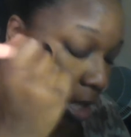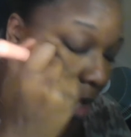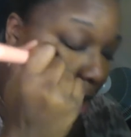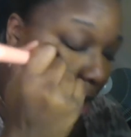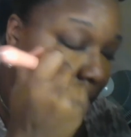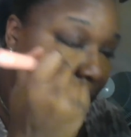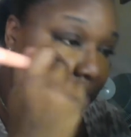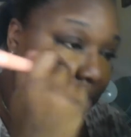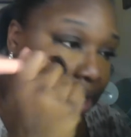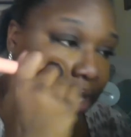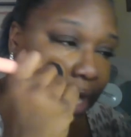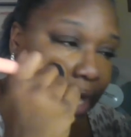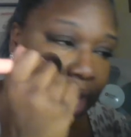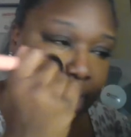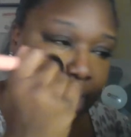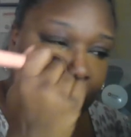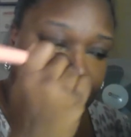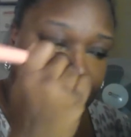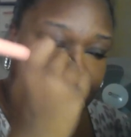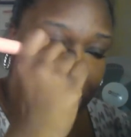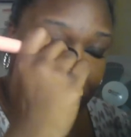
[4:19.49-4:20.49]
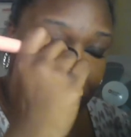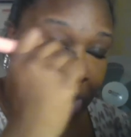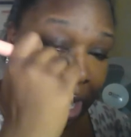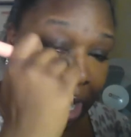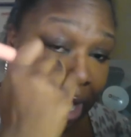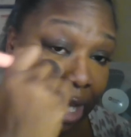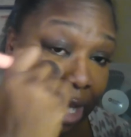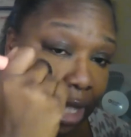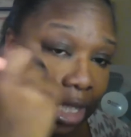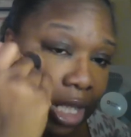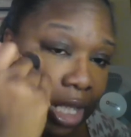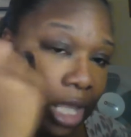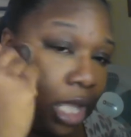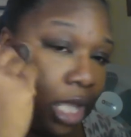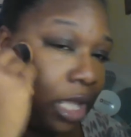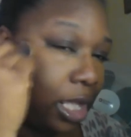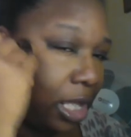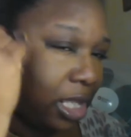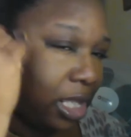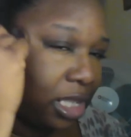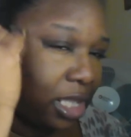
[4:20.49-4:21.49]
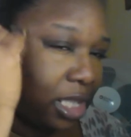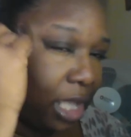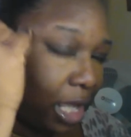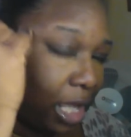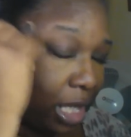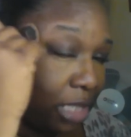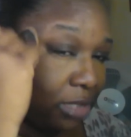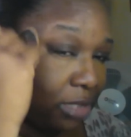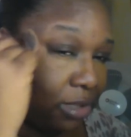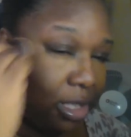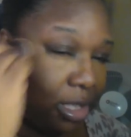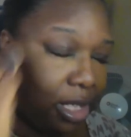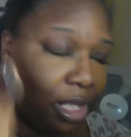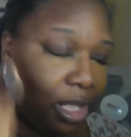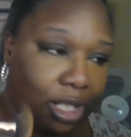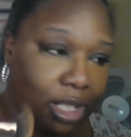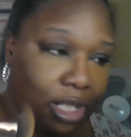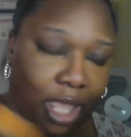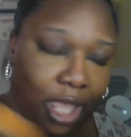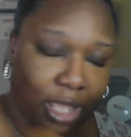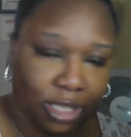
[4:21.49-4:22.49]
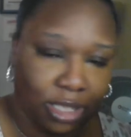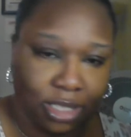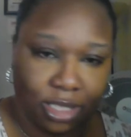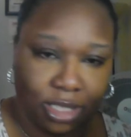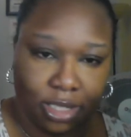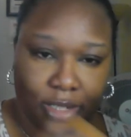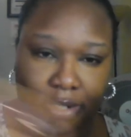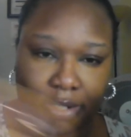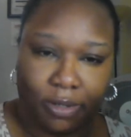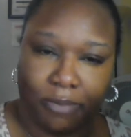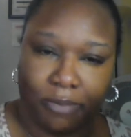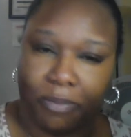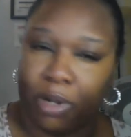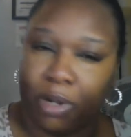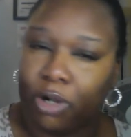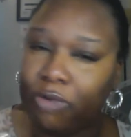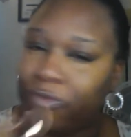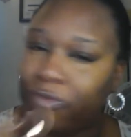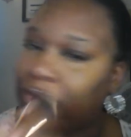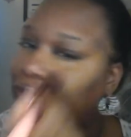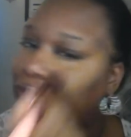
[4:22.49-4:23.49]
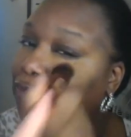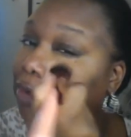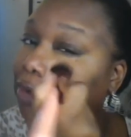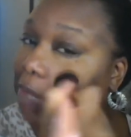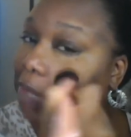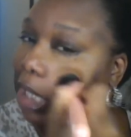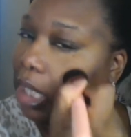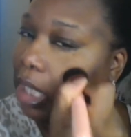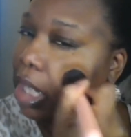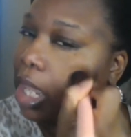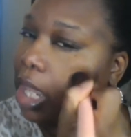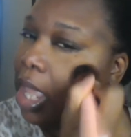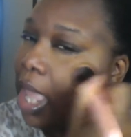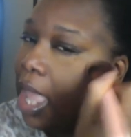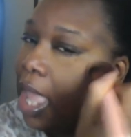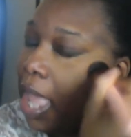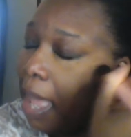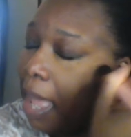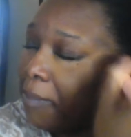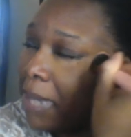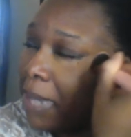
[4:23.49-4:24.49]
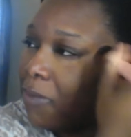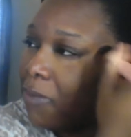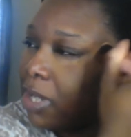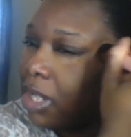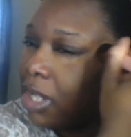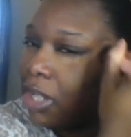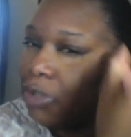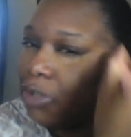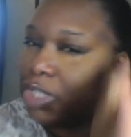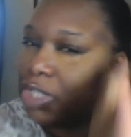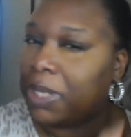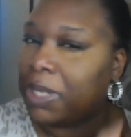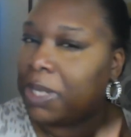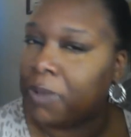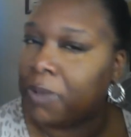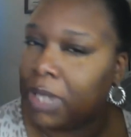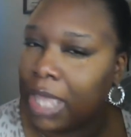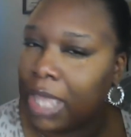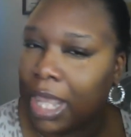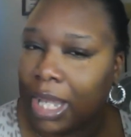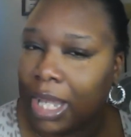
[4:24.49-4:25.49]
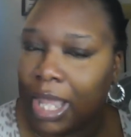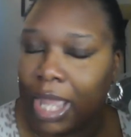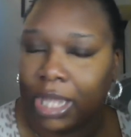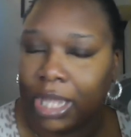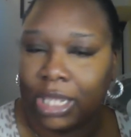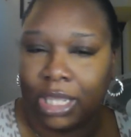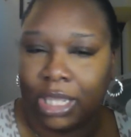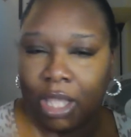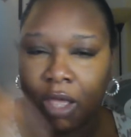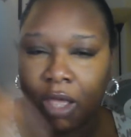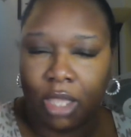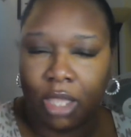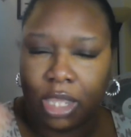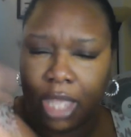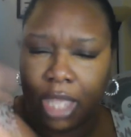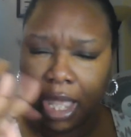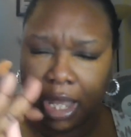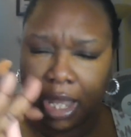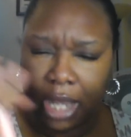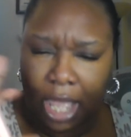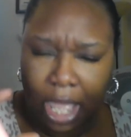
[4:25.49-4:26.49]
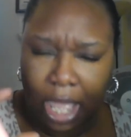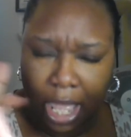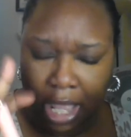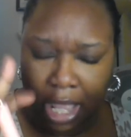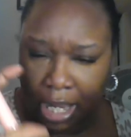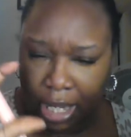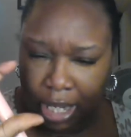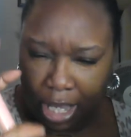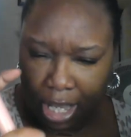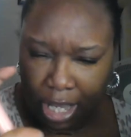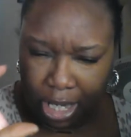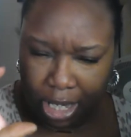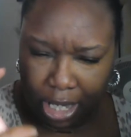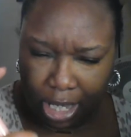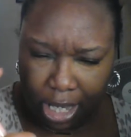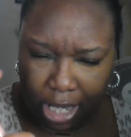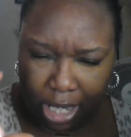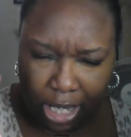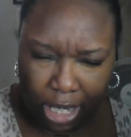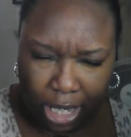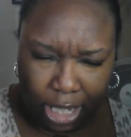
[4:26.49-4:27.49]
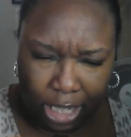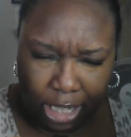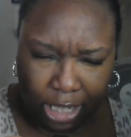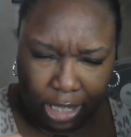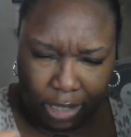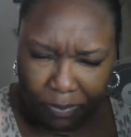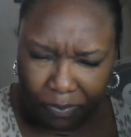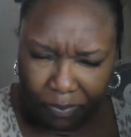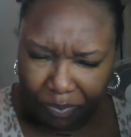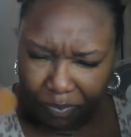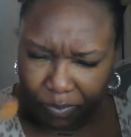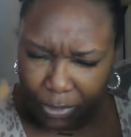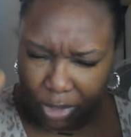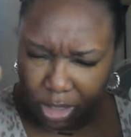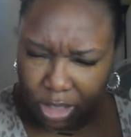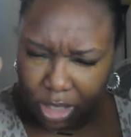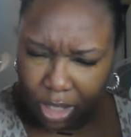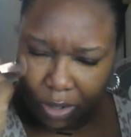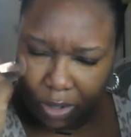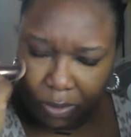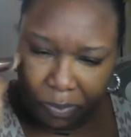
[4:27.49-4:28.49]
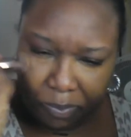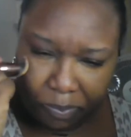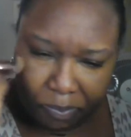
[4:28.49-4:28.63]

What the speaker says: Instant Age Rewind in the hazelnut. That's perfect for me. I'm not one of those people that like all that high highlighting. So